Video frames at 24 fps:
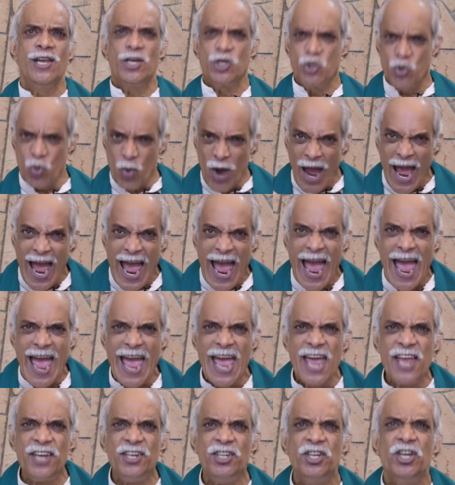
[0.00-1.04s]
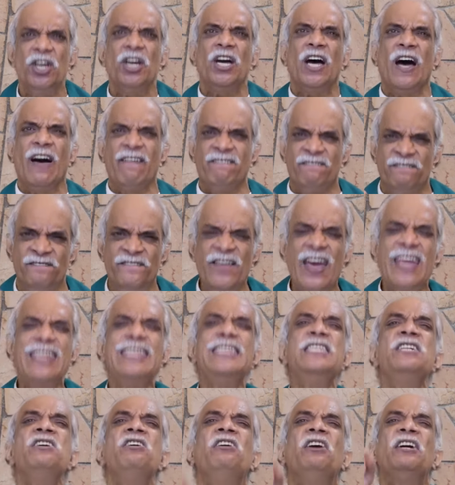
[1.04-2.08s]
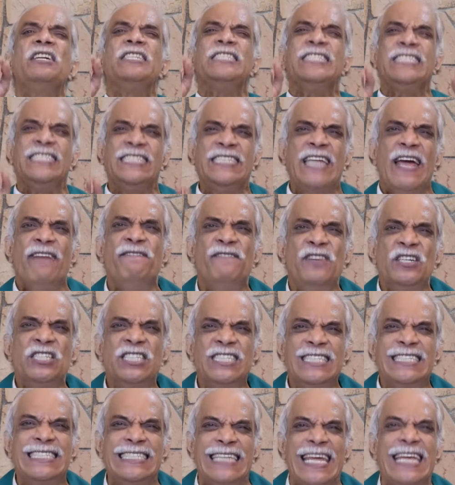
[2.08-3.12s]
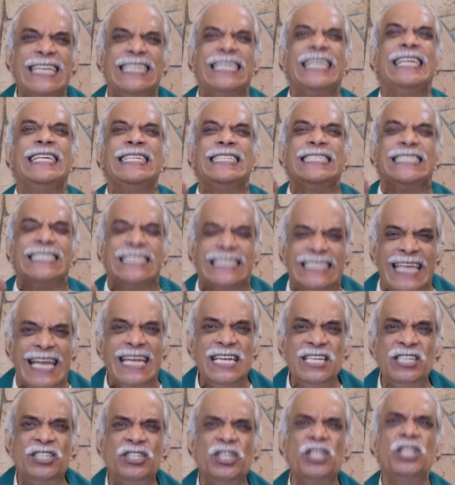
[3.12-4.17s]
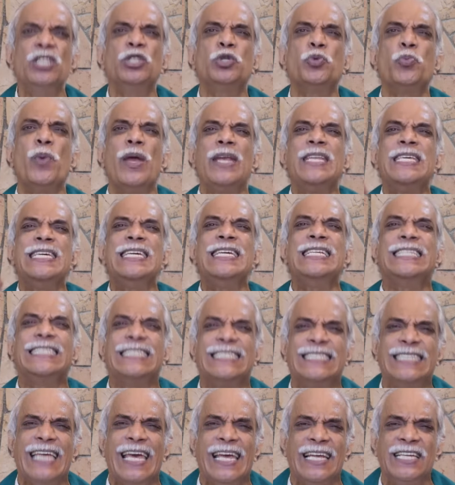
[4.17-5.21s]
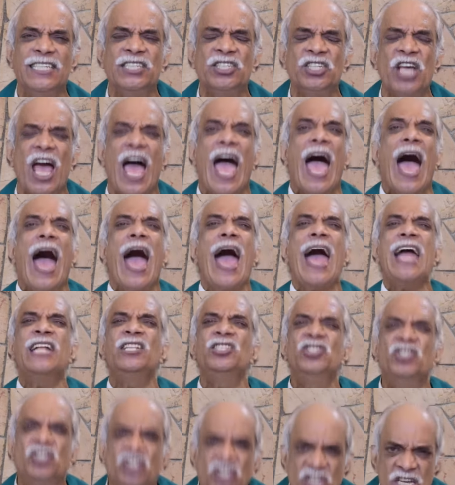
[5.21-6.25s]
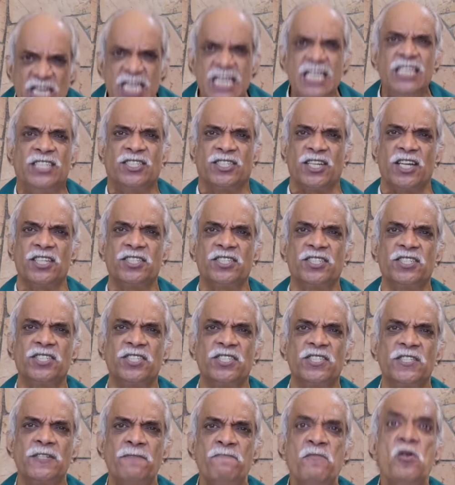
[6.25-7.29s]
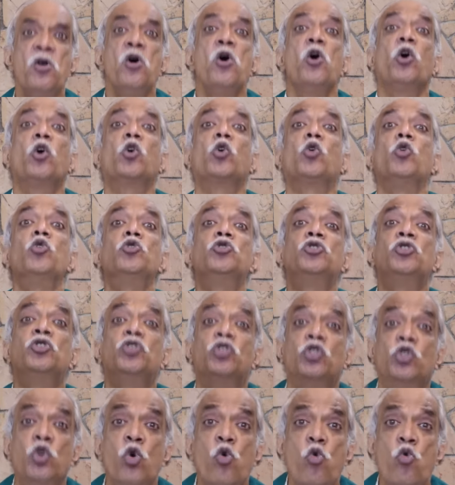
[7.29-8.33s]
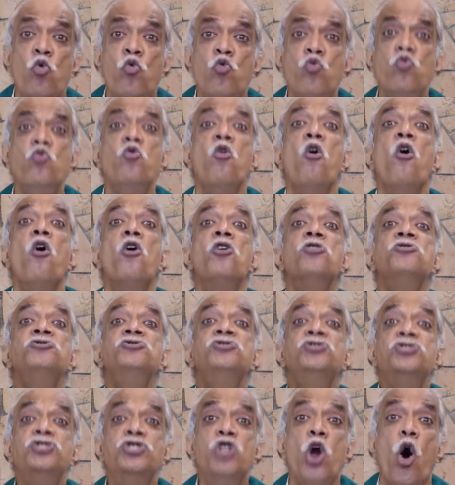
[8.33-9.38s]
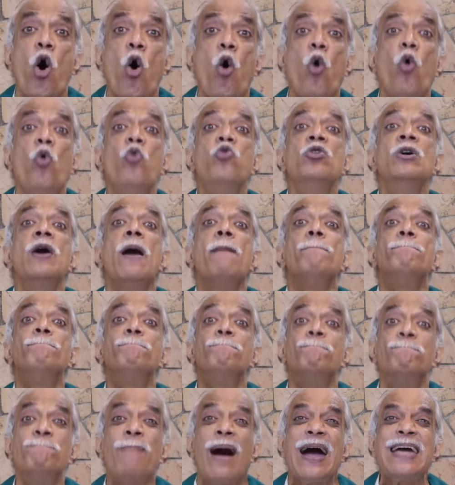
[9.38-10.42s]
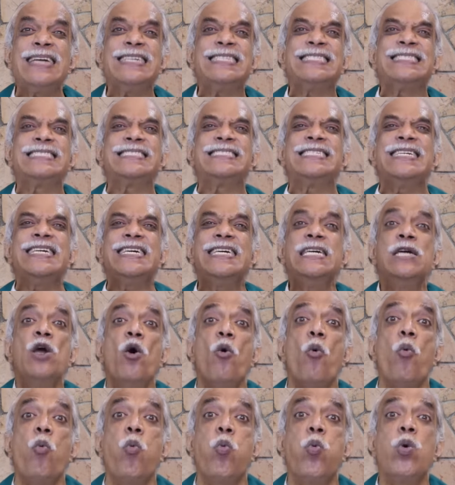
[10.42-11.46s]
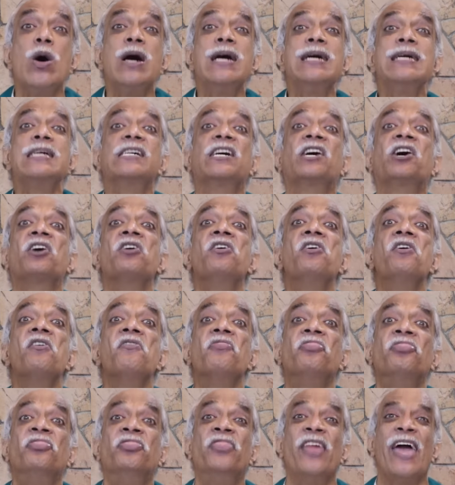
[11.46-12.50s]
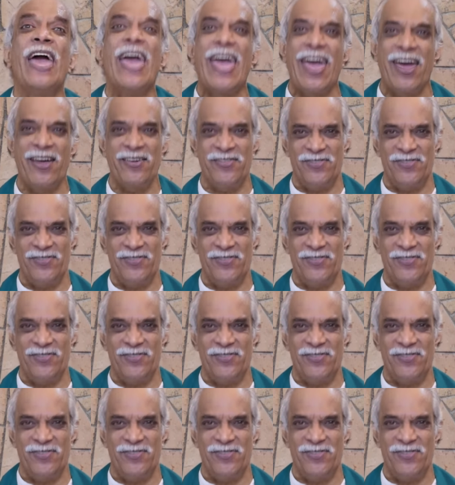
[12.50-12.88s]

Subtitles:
to add a very devastating sentence when he says, and Jesus could do no mighty work there.